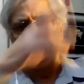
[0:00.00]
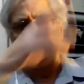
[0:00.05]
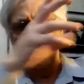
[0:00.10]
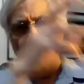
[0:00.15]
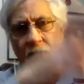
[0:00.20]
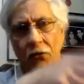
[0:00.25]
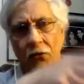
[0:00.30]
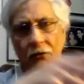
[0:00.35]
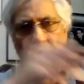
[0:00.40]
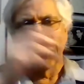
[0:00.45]

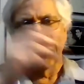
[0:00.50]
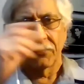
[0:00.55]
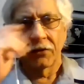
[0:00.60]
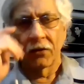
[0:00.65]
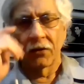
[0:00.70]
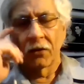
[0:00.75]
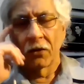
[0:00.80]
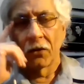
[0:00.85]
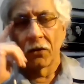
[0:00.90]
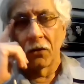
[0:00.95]
4th,
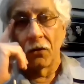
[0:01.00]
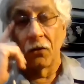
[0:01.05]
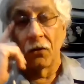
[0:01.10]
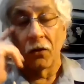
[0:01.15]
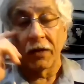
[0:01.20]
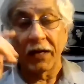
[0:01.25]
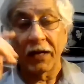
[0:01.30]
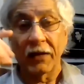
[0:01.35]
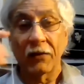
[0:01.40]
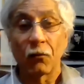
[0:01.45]
look
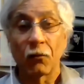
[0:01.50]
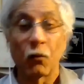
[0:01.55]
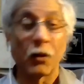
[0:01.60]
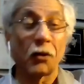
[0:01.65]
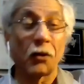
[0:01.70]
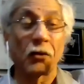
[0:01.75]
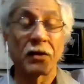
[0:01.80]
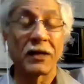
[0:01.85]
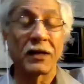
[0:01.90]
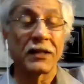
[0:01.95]
at what
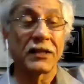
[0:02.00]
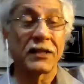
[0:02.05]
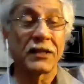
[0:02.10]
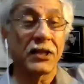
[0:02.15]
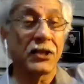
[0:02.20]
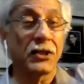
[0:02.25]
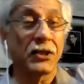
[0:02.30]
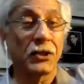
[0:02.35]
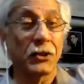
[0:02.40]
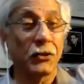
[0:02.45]

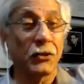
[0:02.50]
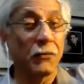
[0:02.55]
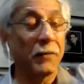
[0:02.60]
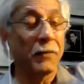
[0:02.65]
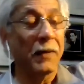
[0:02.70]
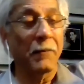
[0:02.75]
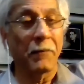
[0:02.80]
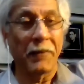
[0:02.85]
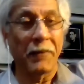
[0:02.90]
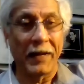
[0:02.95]
organizations you've
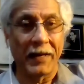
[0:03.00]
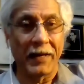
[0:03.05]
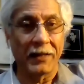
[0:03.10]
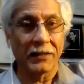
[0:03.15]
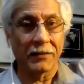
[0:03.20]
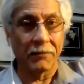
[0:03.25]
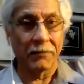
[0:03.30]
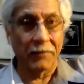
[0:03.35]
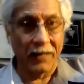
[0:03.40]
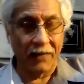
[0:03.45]
been paying
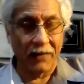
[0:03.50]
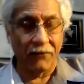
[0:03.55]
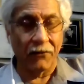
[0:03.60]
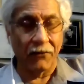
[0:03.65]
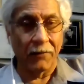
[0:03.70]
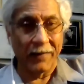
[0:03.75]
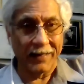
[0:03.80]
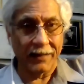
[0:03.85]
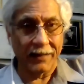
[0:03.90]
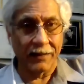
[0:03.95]
some money for
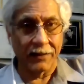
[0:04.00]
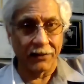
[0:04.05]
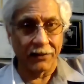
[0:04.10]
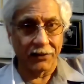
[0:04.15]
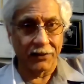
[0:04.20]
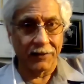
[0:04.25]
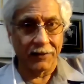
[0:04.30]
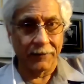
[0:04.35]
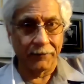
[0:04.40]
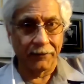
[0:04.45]

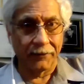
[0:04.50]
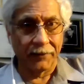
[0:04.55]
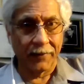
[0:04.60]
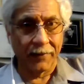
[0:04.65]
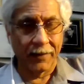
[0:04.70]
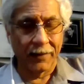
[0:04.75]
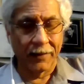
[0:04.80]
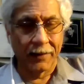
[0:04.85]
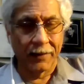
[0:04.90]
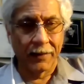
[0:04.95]
maintenance.
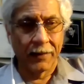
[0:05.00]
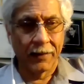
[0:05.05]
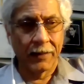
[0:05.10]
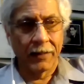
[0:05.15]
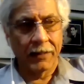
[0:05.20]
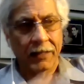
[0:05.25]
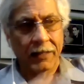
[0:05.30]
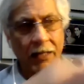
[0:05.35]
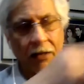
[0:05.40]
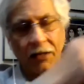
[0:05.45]

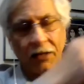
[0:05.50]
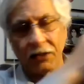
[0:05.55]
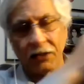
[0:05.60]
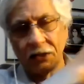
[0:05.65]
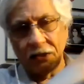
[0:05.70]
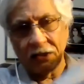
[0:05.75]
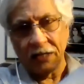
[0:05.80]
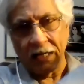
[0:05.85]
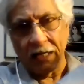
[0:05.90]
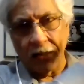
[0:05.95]
Now, as you
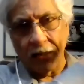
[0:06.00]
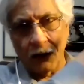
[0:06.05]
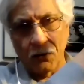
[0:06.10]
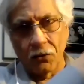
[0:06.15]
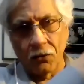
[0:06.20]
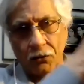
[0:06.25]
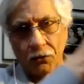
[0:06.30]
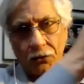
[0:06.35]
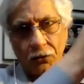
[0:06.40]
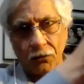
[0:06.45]
start to
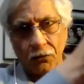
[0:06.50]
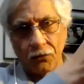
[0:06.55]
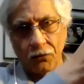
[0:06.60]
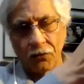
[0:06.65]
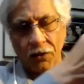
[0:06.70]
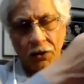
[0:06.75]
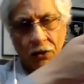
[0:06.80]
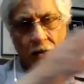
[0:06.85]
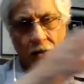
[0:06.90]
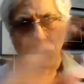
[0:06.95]
go through,
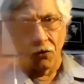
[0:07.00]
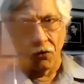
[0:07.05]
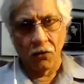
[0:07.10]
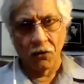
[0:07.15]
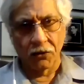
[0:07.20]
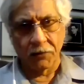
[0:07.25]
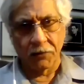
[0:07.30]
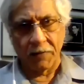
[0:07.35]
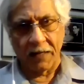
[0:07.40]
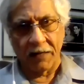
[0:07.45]
no
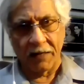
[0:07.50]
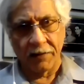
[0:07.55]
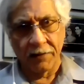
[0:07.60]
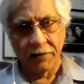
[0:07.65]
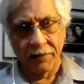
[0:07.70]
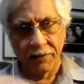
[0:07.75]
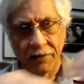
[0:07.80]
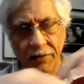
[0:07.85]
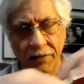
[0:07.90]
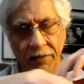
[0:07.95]
holds barred,
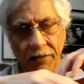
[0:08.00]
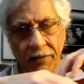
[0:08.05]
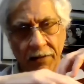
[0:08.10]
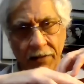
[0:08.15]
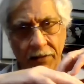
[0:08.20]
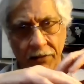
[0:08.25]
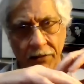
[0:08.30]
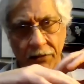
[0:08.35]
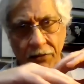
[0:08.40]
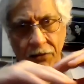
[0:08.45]

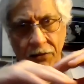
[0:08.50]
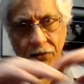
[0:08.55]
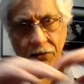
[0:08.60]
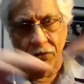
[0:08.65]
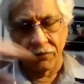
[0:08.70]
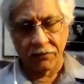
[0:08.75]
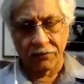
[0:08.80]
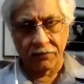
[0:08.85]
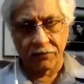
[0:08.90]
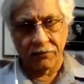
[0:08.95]

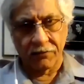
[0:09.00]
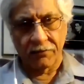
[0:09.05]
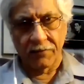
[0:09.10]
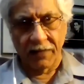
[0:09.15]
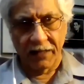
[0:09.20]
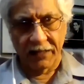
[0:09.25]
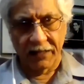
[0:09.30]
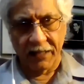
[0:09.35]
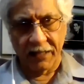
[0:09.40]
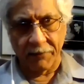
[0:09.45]
don't
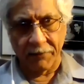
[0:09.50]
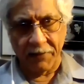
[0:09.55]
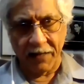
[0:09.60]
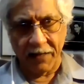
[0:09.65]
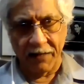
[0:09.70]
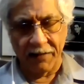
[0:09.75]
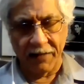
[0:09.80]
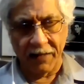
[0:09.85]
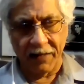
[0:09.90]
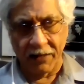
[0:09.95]
exempt
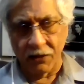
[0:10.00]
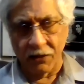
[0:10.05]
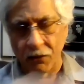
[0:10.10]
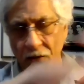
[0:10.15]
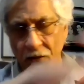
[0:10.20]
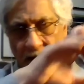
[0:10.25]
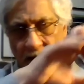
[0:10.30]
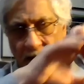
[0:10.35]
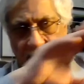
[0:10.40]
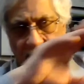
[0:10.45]
anything, you
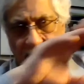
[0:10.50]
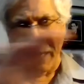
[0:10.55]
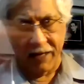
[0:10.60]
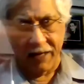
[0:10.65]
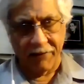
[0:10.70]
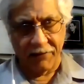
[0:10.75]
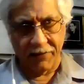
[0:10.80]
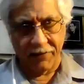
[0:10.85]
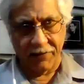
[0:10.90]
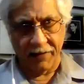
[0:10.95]
look at
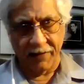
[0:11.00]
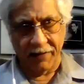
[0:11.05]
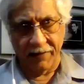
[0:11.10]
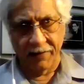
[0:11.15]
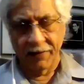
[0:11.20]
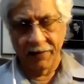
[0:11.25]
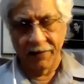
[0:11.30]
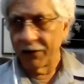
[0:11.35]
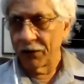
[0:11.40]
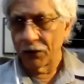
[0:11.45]
everything.
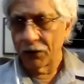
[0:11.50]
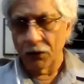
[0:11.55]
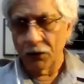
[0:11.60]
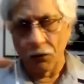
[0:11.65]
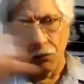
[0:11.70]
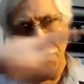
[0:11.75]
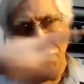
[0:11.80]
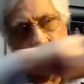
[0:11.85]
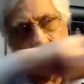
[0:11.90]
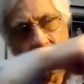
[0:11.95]
So
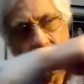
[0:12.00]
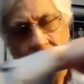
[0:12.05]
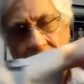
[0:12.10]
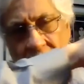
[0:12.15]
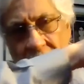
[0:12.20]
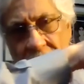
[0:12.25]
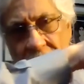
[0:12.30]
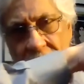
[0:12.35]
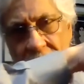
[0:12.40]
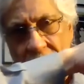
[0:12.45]
what you're doing
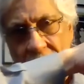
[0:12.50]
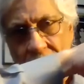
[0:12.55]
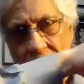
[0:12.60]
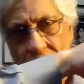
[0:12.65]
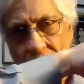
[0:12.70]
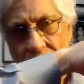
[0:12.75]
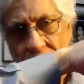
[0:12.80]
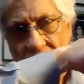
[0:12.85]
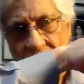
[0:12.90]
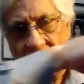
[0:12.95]
is
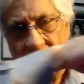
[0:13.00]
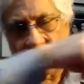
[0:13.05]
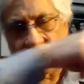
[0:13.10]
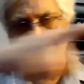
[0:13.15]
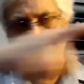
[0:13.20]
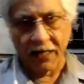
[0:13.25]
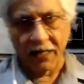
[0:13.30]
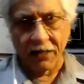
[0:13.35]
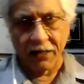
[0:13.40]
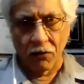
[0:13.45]
you're
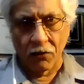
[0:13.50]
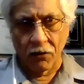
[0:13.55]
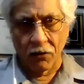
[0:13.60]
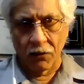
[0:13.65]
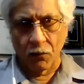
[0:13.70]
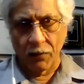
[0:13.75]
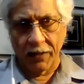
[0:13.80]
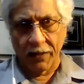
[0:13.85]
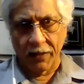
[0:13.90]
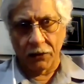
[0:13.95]
reconciling all the
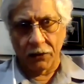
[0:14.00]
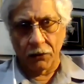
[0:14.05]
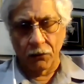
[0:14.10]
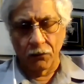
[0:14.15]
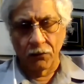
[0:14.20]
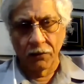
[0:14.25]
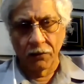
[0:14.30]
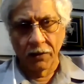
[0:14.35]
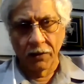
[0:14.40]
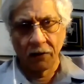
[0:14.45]
way
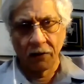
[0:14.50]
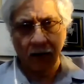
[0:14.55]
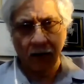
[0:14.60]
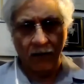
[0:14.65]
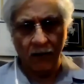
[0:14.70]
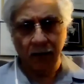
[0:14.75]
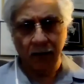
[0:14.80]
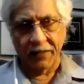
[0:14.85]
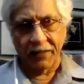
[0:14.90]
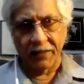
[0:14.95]
through
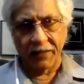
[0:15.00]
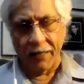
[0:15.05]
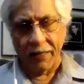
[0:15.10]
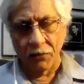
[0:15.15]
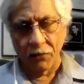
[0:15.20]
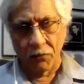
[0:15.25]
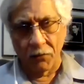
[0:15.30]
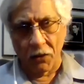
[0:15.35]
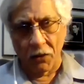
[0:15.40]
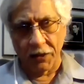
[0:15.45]
from the time you
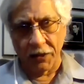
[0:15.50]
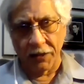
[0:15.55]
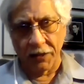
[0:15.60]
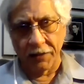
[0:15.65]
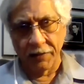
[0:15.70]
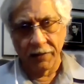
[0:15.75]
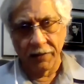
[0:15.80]
bought it,